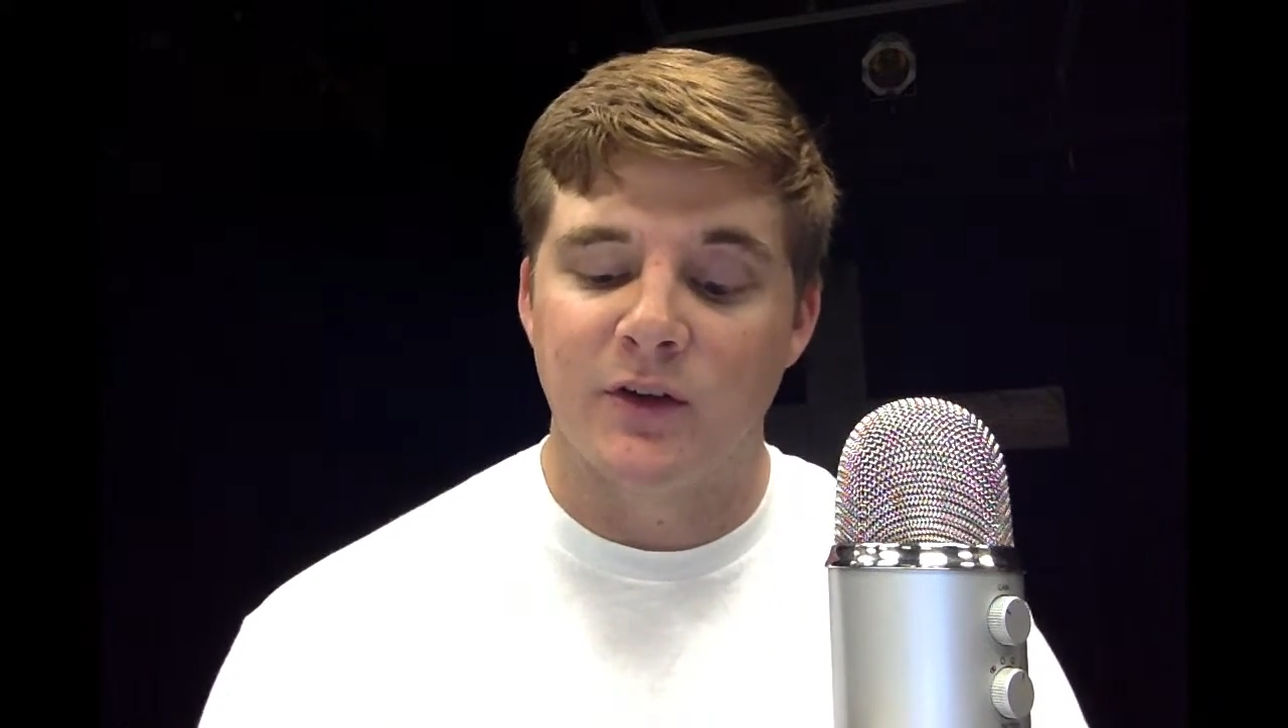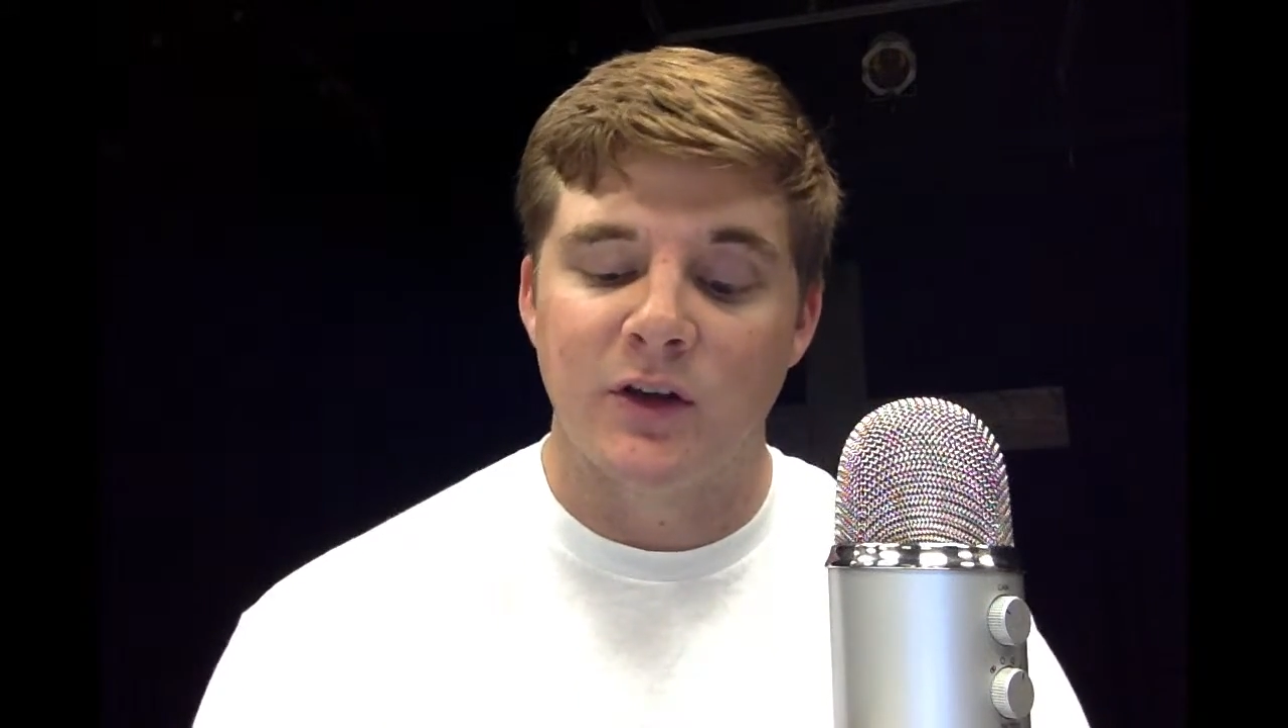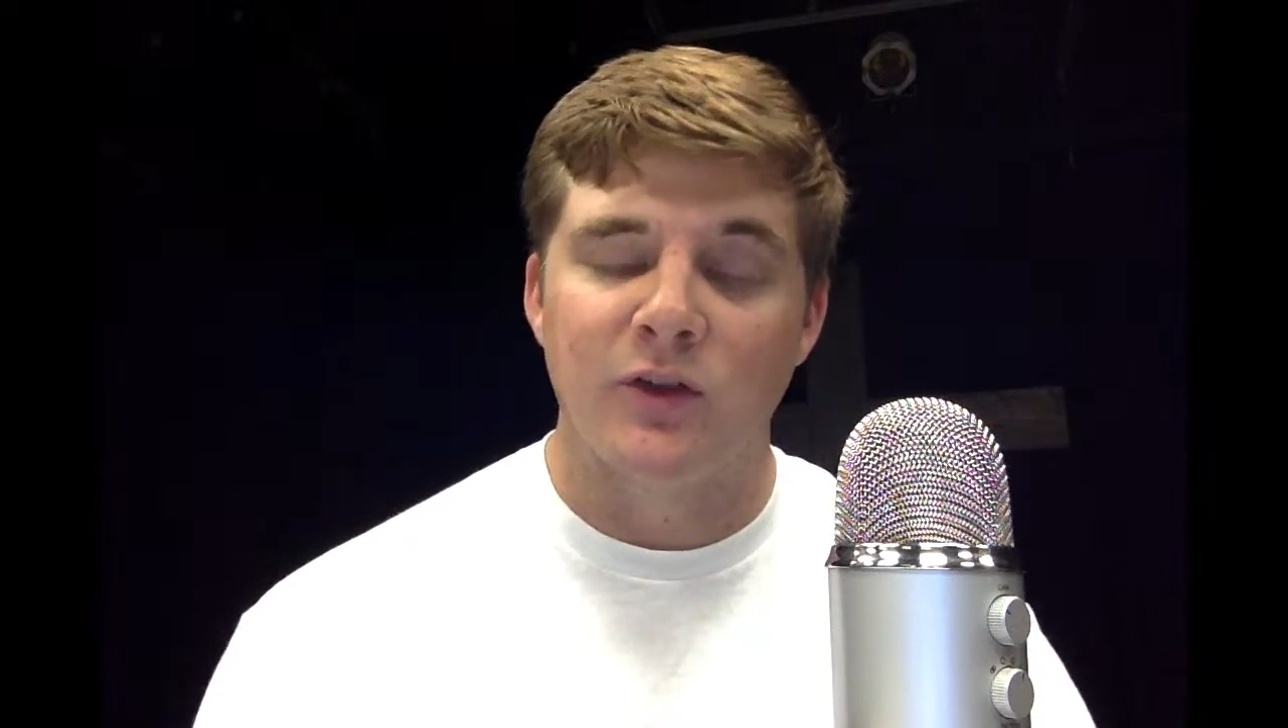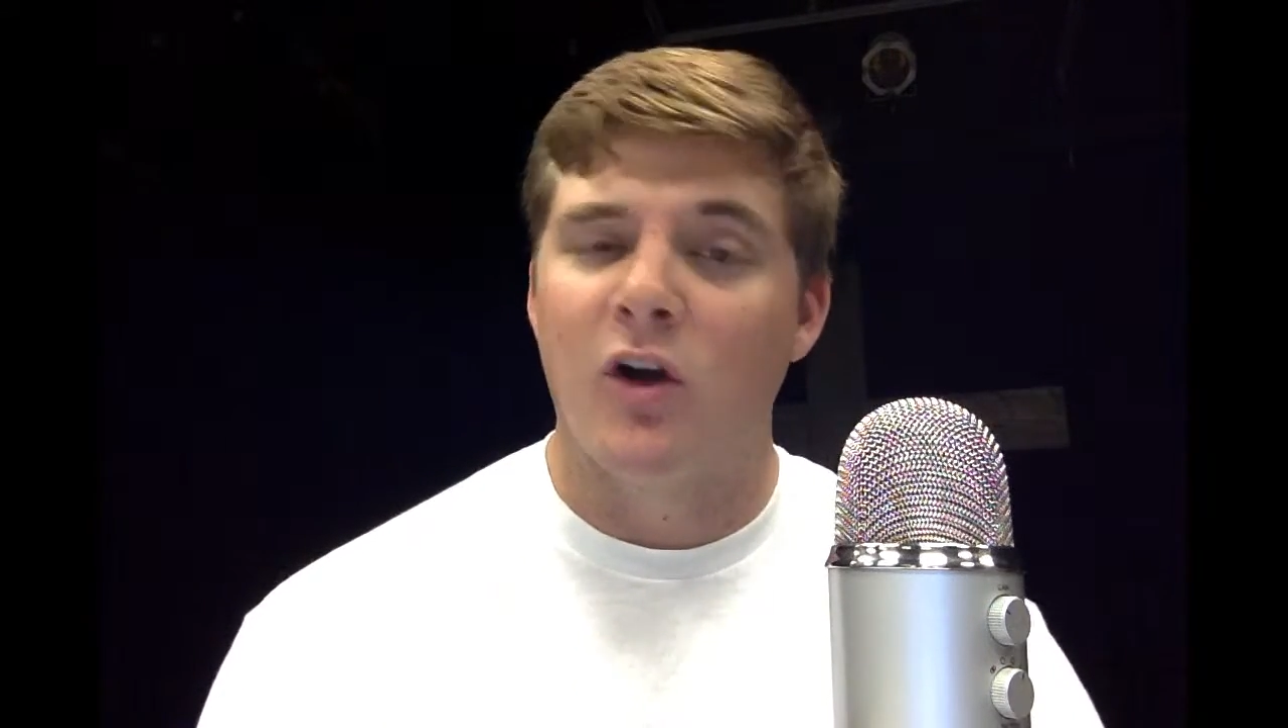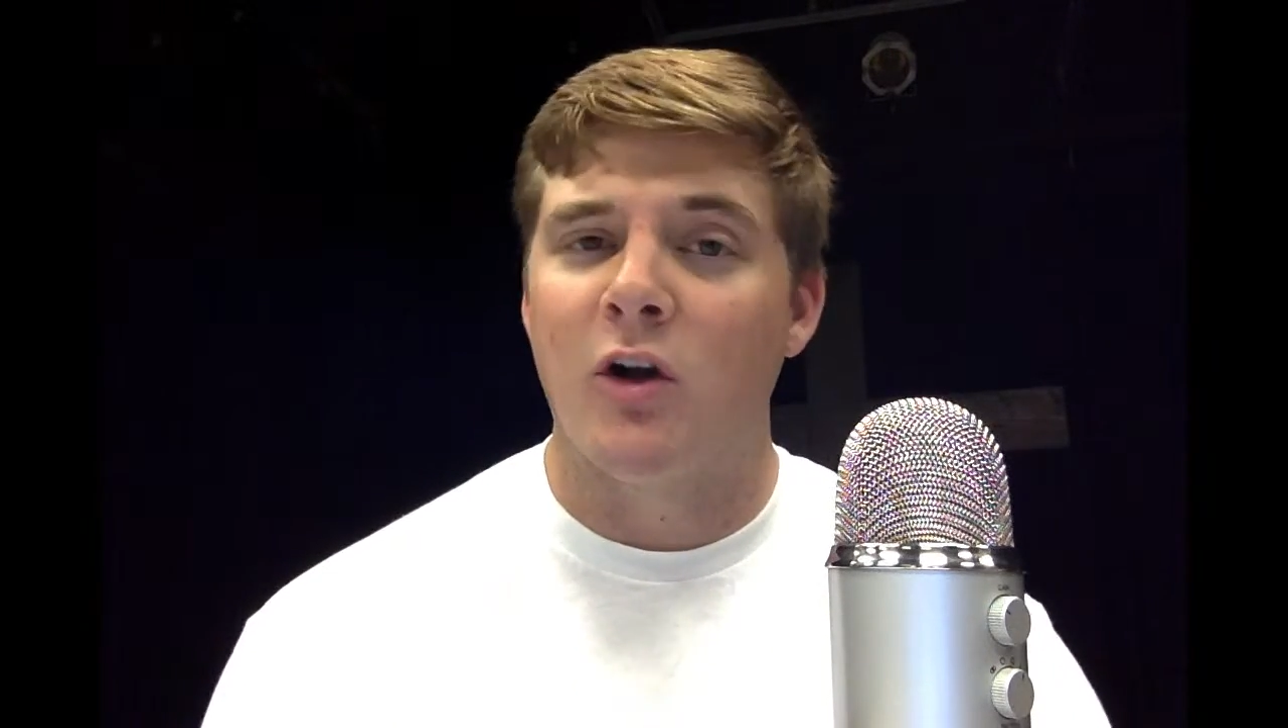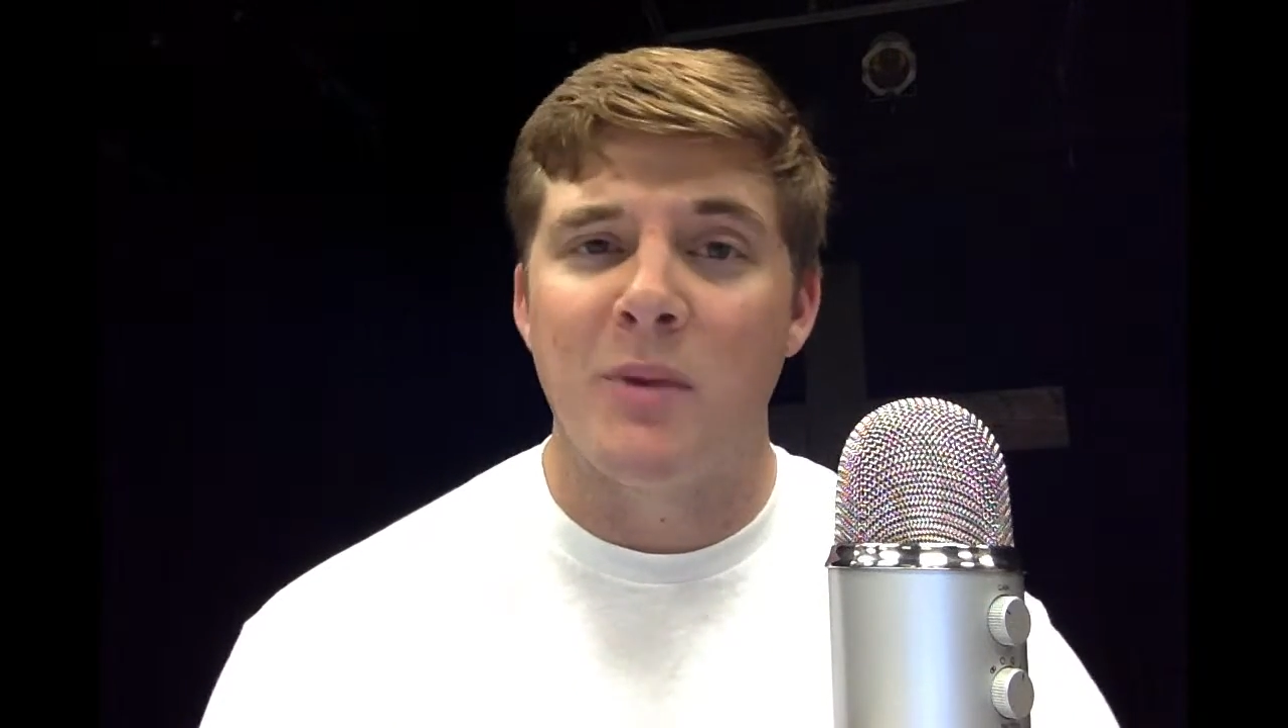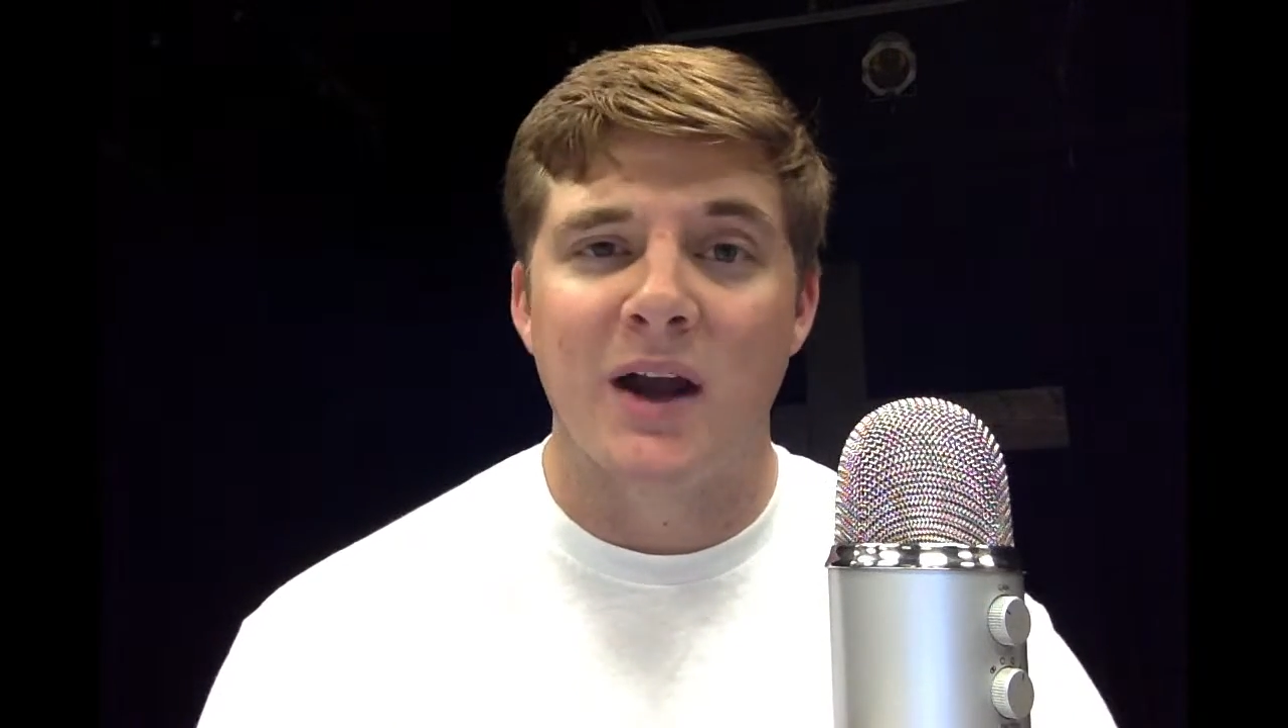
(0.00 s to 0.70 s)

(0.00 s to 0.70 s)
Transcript: and talk